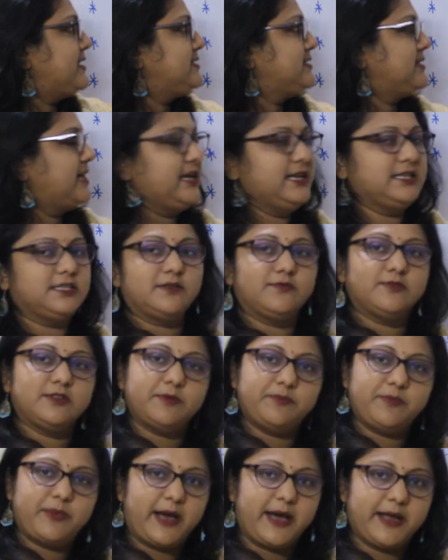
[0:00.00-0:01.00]
size of the
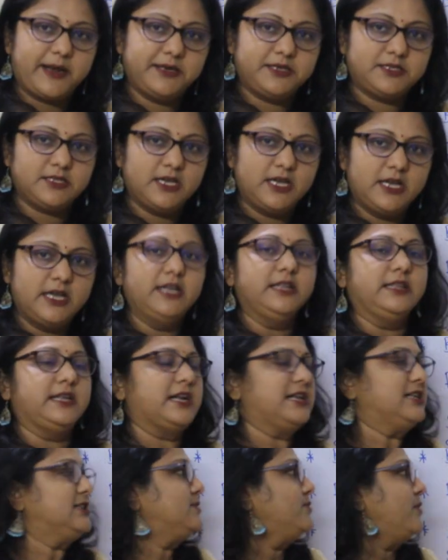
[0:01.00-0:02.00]
parent.
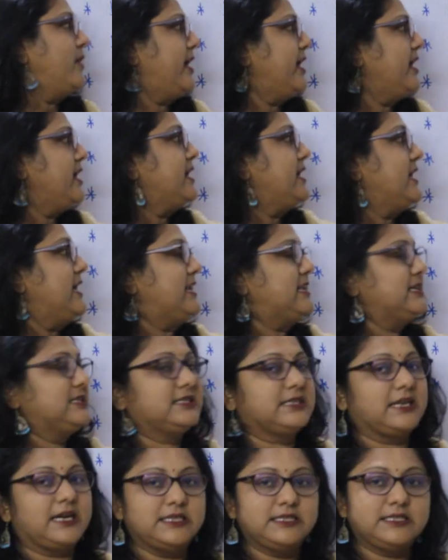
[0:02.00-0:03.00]
That is why it
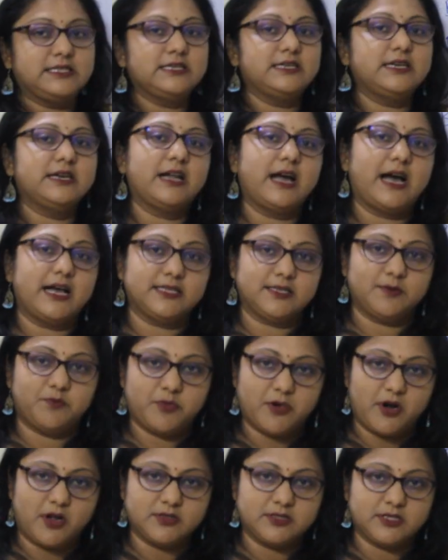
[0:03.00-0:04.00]
is considered as a
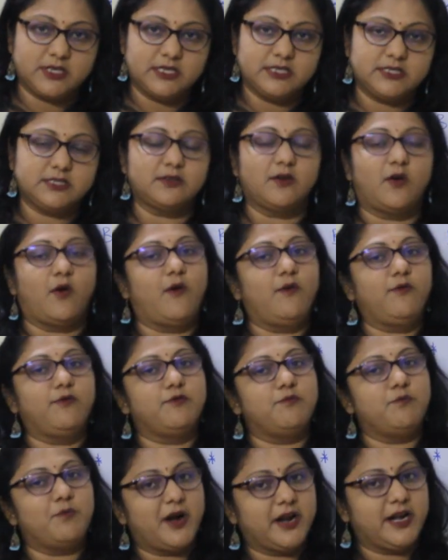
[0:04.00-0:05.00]
process
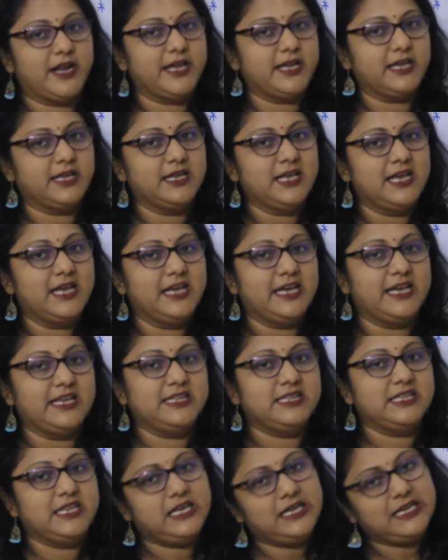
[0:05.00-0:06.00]
of budding
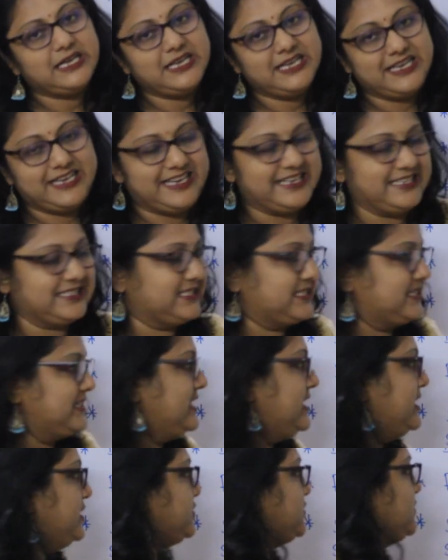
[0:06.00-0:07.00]
in the yeast.
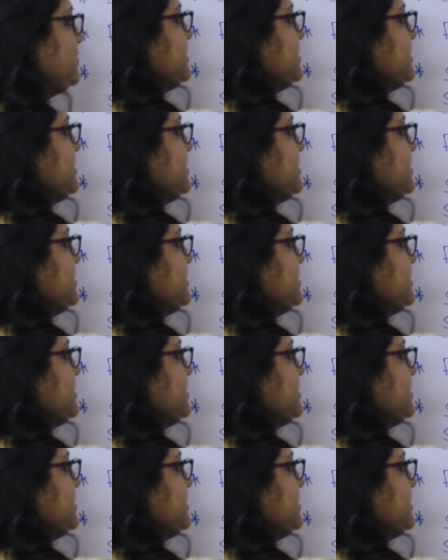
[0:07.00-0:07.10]
So